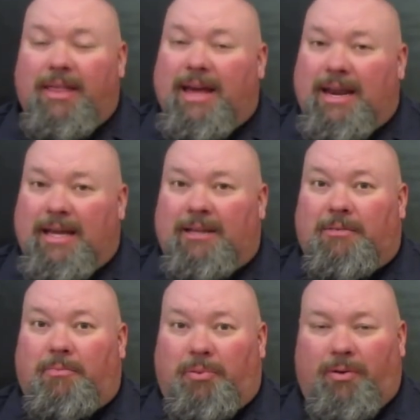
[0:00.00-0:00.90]
That
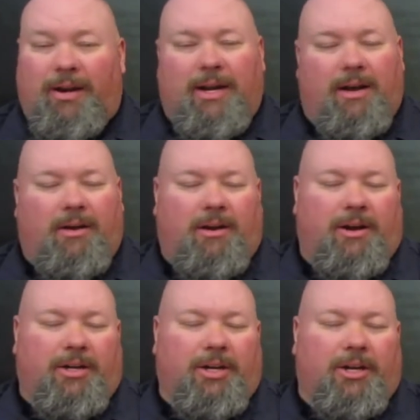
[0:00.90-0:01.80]
is pretty
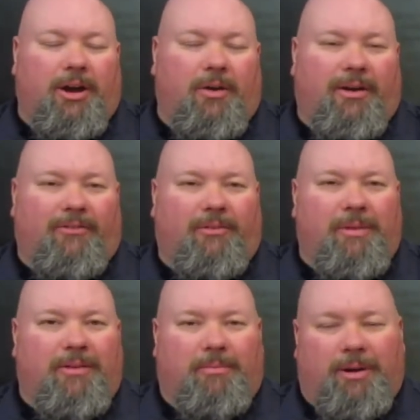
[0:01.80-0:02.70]
doggone good going from
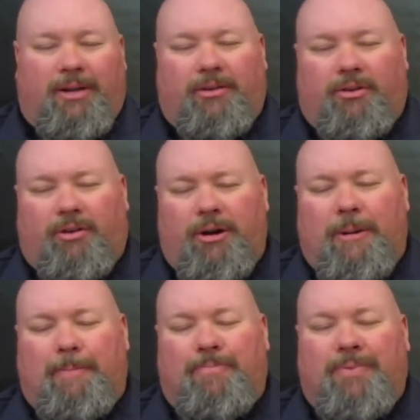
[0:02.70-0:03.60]
this particular group.